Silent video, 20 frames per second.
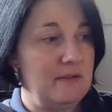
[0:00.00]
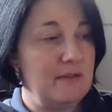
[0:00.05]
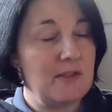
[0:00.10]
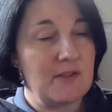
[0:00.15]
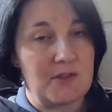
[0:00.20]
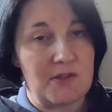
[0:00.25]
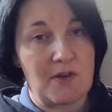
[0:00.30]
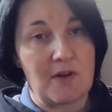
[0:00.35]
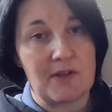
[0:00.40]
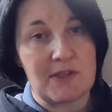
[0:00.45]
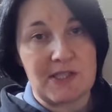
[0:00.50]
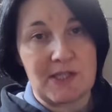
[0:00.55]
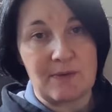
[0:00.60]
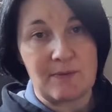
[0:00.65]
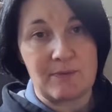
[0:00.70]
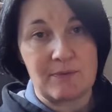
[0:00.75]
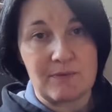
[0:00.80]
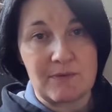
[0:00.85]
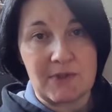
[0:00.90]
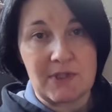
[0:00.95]
you're
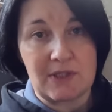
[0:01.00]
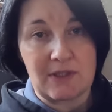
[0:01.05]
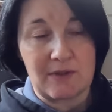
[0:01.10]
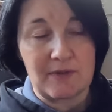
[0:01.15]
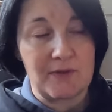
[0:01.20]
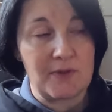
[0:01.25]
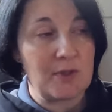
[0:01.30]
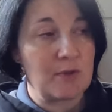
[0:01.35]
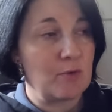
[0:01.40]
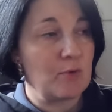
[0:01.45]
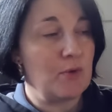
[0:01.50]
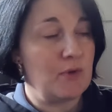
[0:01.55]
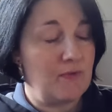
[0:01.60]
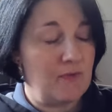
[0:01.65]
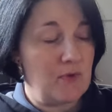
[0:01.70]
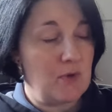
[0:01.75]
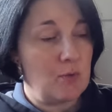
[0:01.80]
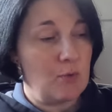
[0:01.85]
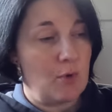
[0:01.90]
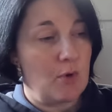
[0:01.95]
starting, you know, if
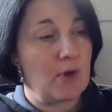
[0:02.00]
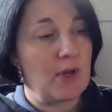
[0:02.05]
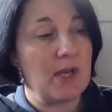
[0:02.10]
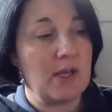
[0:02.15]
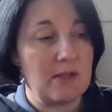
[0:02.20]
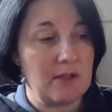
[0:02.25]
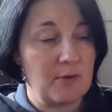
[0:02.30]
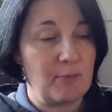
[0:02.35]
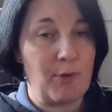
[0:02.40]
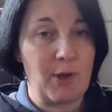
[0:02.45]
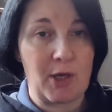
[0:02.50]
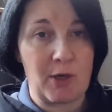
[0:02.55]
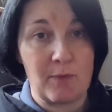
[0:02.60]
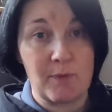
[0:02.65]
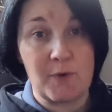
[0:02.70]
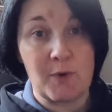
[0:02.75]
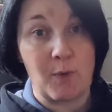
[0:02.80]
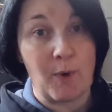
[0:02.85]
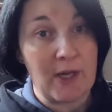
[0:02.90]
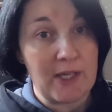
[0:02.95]
you walk in, you pick
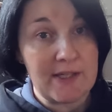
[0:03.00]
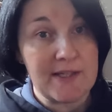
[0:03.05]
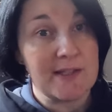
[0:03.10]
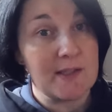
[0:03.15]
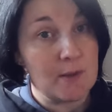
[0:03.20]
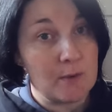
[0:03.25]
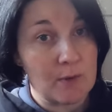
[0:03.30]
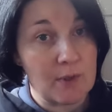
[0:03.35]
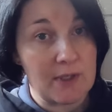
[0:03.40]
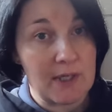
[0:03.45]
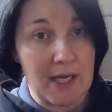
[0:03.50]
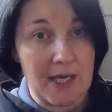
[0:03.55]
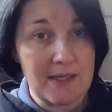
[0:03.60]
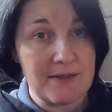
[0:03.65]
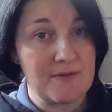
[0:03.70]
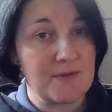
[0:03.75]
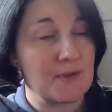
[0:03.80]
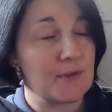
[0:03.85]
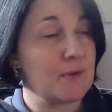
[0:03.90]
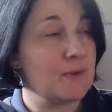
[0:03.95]
up the weights you can
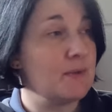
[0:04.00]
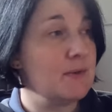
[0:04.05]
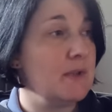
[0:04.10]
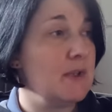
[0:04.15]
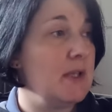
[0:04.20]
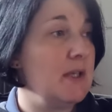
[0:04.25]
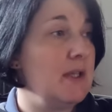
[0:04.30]
handle.